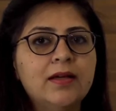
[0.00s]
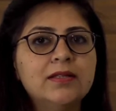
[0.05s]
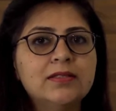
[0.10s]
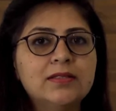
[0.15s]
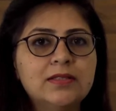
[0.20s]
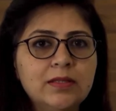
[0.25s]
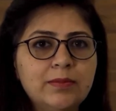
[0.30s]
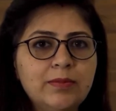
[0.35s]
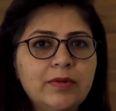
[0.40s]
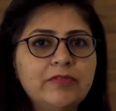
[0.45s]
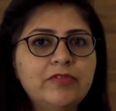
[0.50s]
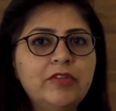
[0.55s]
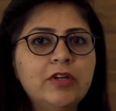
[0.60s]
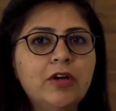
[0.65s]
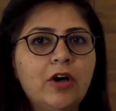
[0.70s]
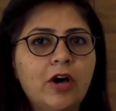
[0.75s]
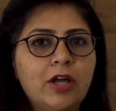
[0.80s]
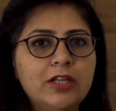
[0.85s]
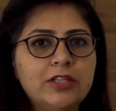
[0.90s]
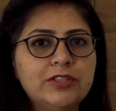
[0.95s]
Some of the
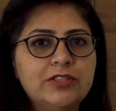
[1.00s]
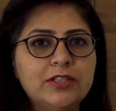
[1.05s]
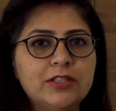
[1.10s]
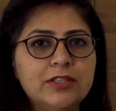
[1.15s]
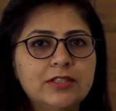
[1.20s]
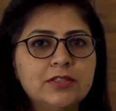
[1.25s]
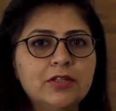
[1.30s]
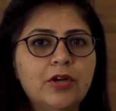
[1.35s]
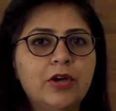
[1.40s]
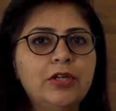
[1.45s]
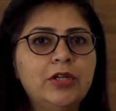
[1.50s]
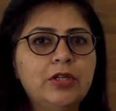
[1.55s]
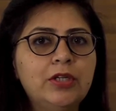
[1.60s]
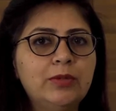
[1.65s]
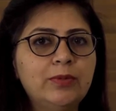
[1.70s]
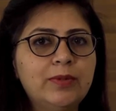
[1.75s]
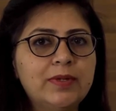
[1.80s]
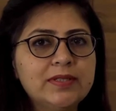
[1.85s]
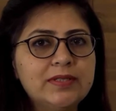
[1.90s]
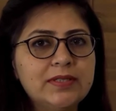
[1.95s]
colleges or
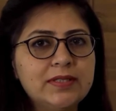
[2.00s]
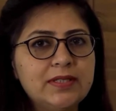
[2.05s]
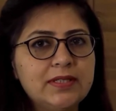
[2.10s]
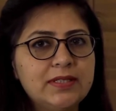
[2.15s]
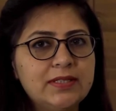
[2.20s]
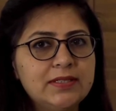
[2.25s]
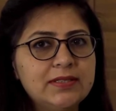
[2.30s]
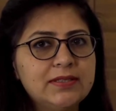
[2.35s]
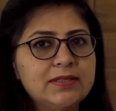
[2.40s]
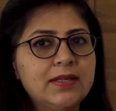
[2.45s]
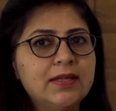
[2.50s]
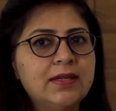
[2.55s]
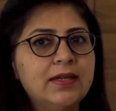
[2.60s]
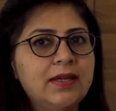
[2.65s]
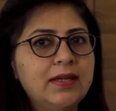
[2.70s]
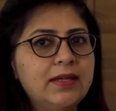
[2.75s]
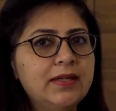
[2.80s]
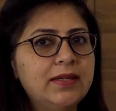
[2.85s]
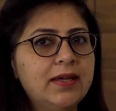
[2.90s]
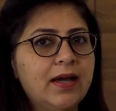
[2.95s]
universities in
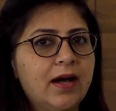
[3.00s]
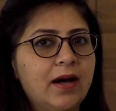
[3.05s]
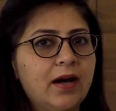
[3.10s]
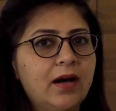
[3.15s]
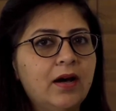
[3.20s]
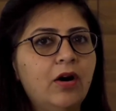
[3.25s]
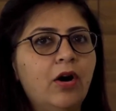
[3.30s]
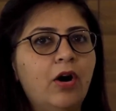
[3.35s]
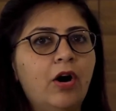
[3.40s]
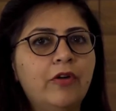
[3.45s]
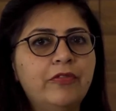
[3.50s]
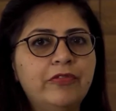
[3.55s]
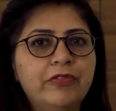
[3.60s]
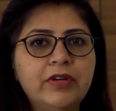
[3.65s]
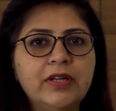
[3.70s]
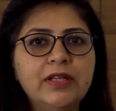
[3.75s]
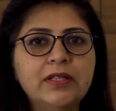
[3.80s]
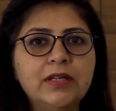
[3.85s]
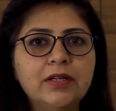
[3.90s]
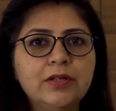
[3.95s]
India
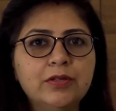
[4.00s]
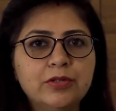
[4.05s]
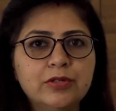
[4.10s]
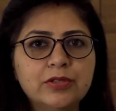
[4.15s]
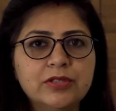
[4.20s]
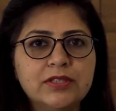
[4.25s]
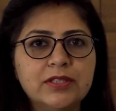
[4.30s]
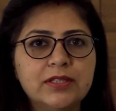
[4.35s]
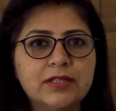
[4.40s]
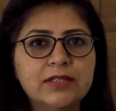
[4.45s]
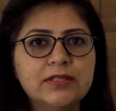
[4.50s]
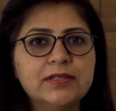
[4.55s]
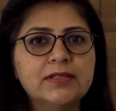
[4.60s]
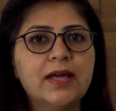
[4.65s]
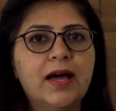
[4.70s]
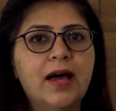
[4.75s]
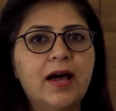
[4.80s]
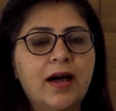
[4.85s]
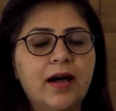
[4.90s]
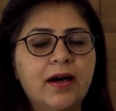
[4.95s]
offering the courses
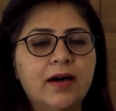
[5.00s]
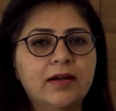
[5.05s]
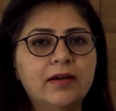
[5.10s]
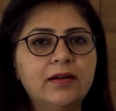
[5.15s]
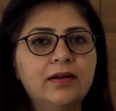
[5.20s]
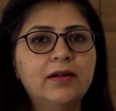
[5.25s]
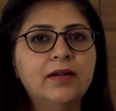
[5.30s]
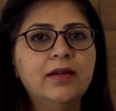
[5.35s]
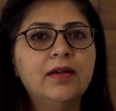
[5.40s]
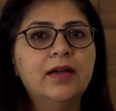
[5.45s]
are